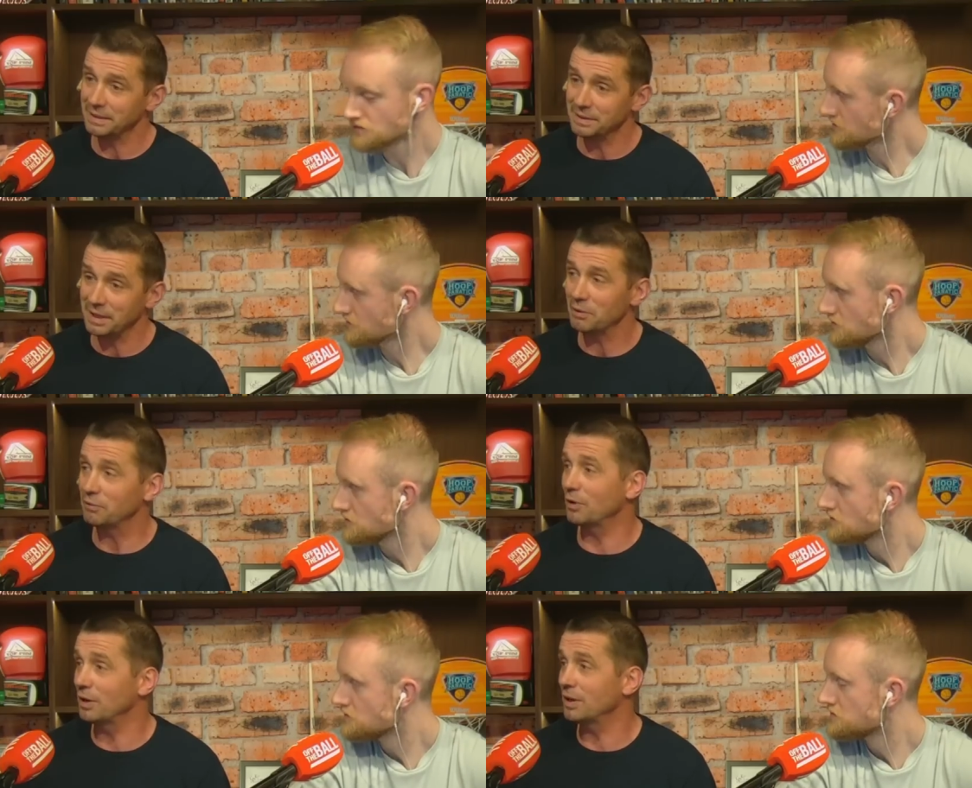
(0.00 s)
Speaker 1: there
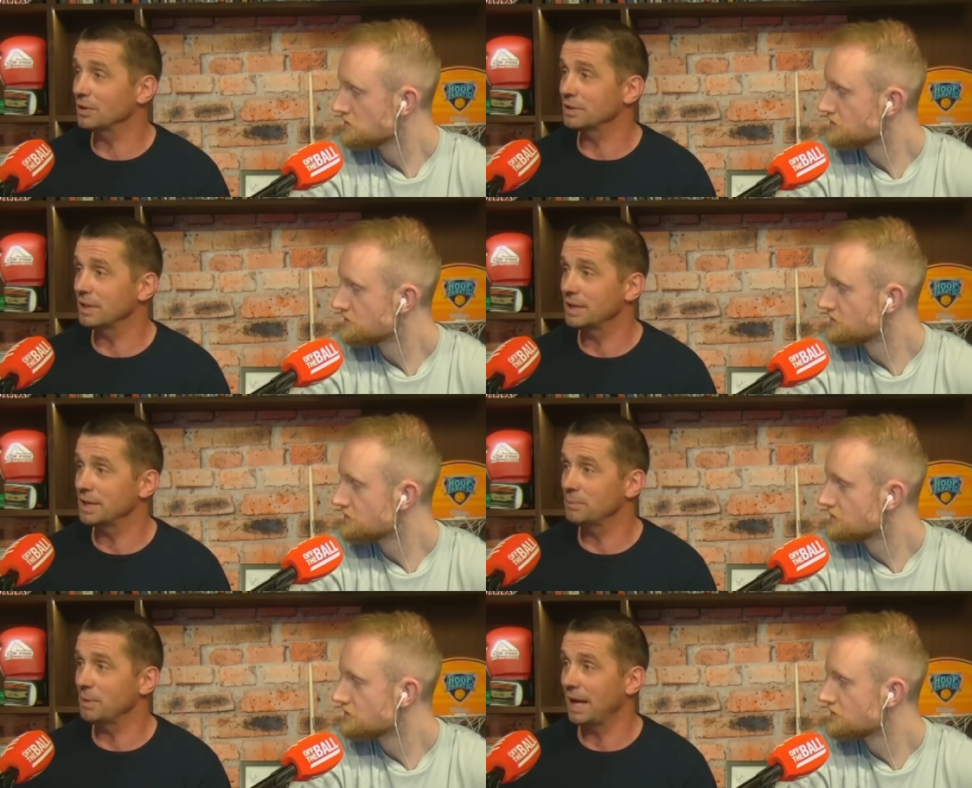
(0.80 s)
for a long
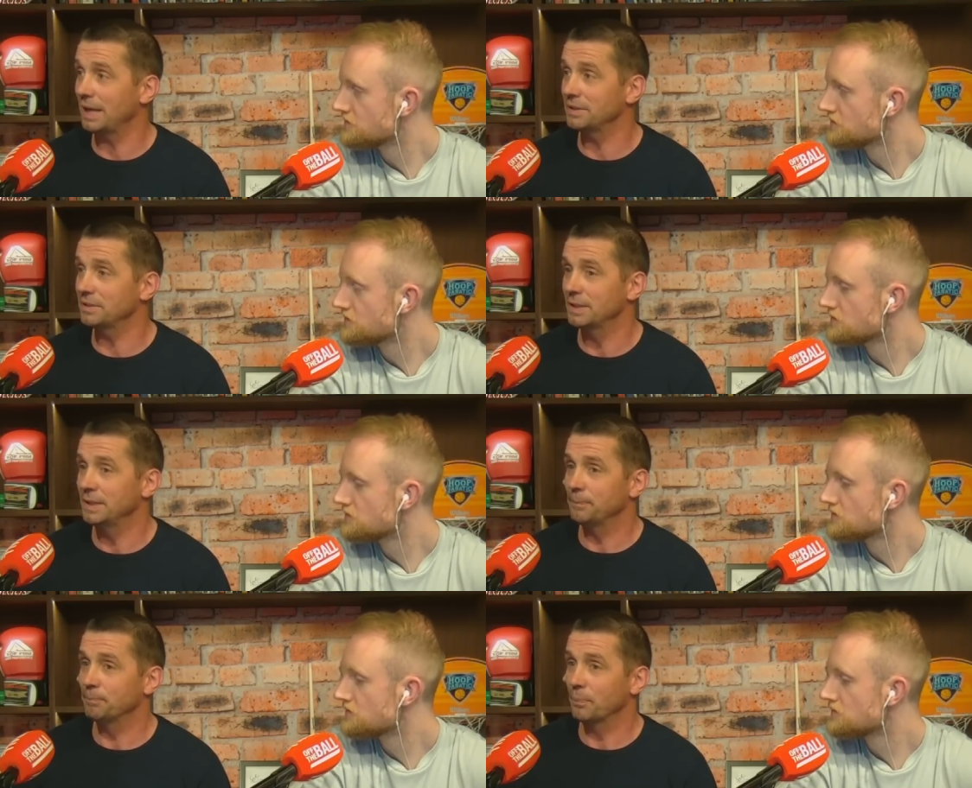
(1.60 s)
time, and
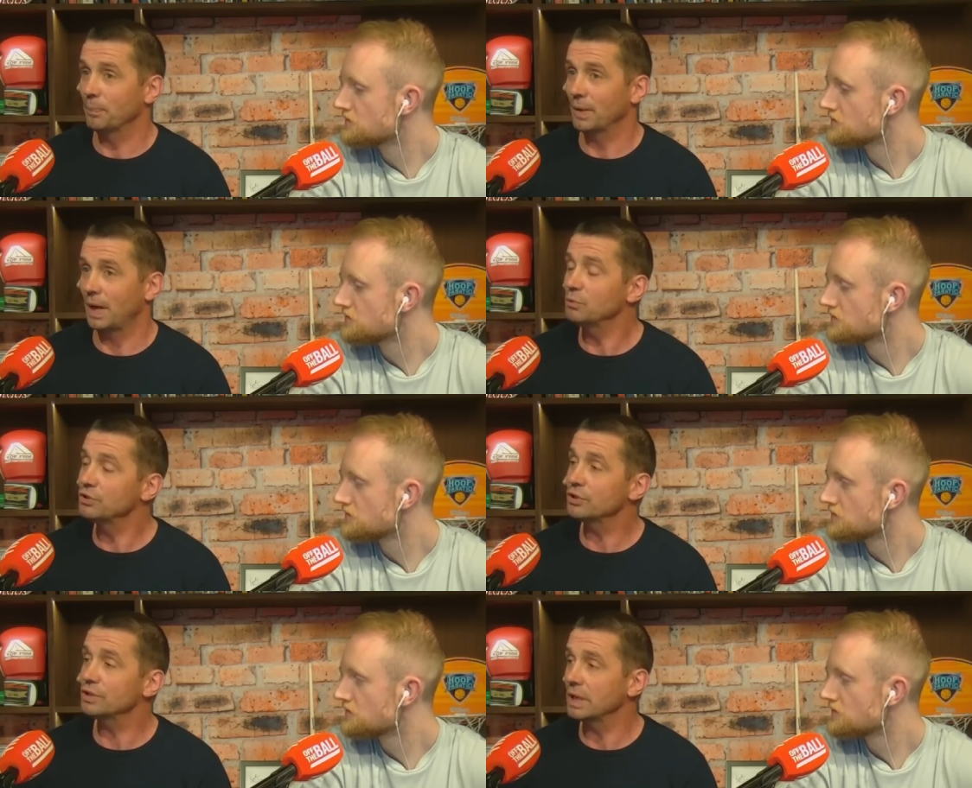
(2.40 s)
I was
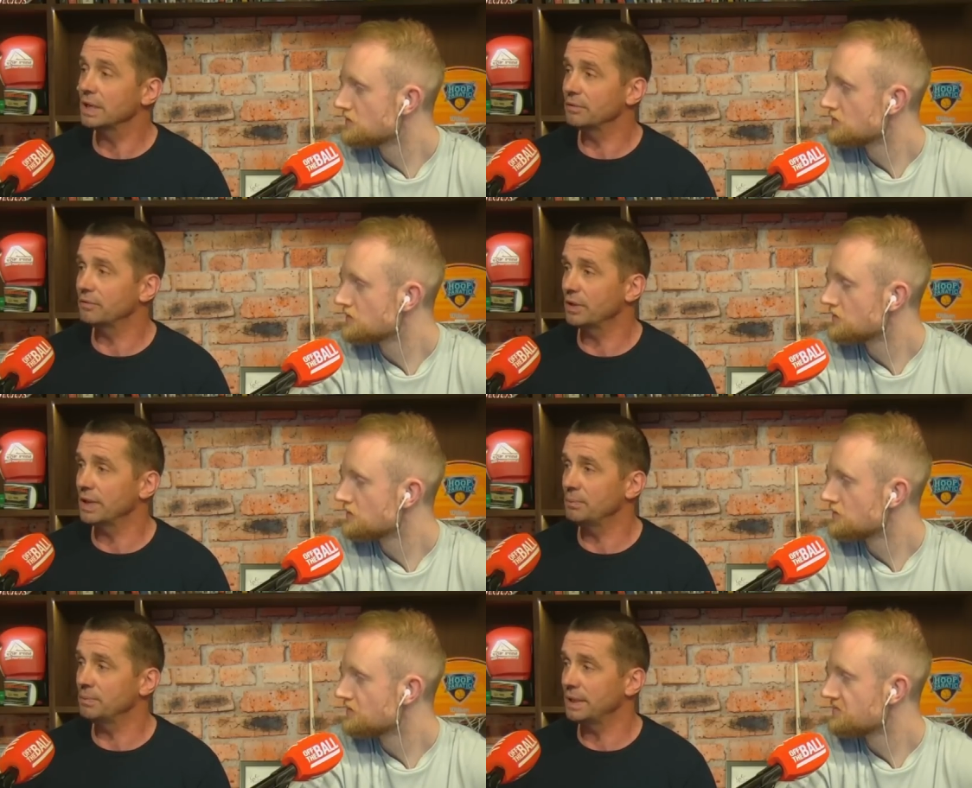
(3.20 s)
just delighted for him that